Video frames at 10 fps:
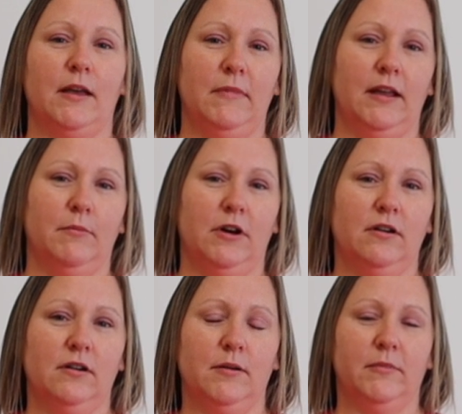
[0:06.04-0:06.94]
Emilye
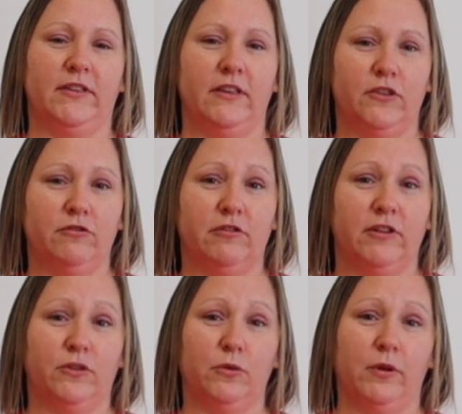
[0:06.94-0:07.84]
Ammar. i I'm a Sister in
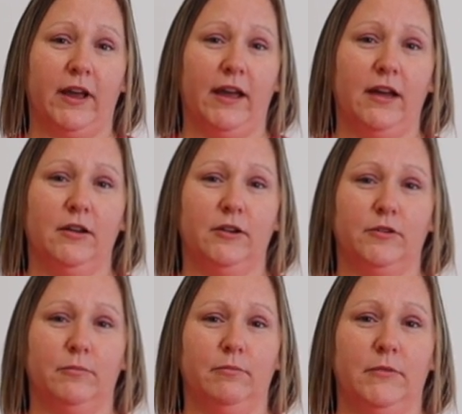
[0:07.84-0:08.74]
Critical Care at
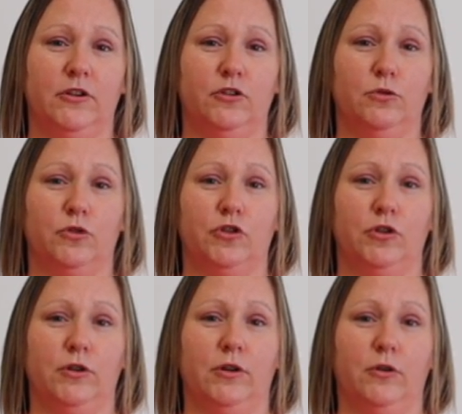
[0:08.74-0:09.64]
Mid
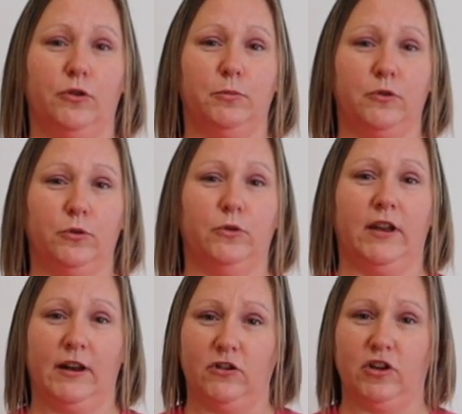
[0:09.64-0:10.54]
Yorkshire Hospitals
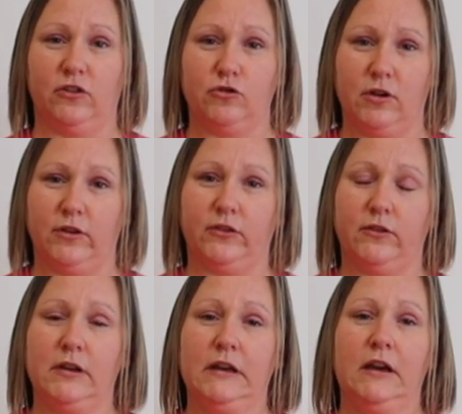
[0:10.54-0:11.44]
NHS
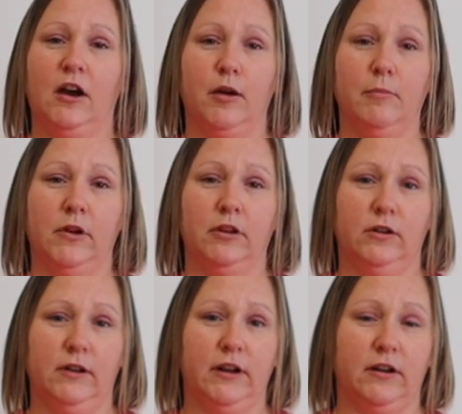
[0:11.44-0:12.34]
Trust. I'm a
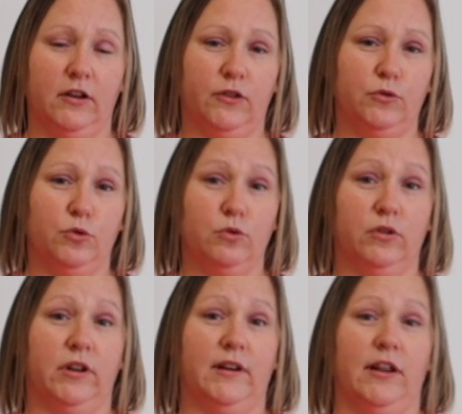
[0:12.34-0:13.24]
link nurse for
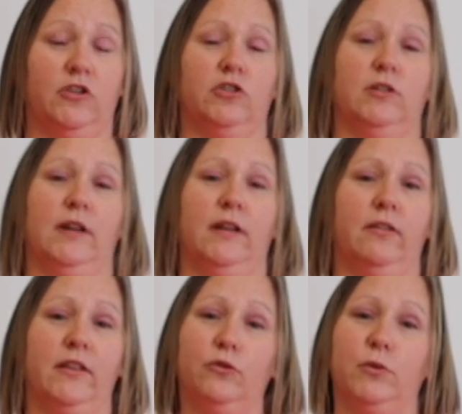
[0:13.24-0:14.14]
organ donation
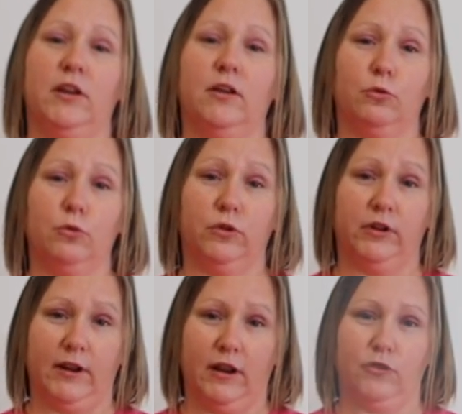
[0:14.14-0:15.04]
and this week is Organ
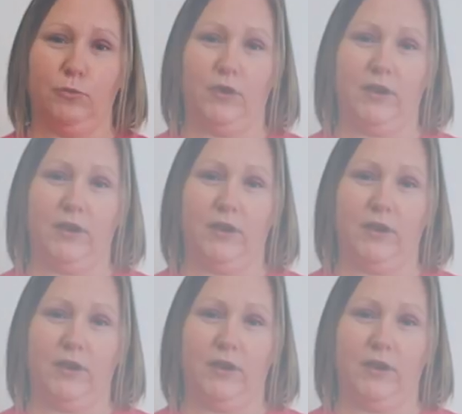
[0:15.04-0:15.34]
Donation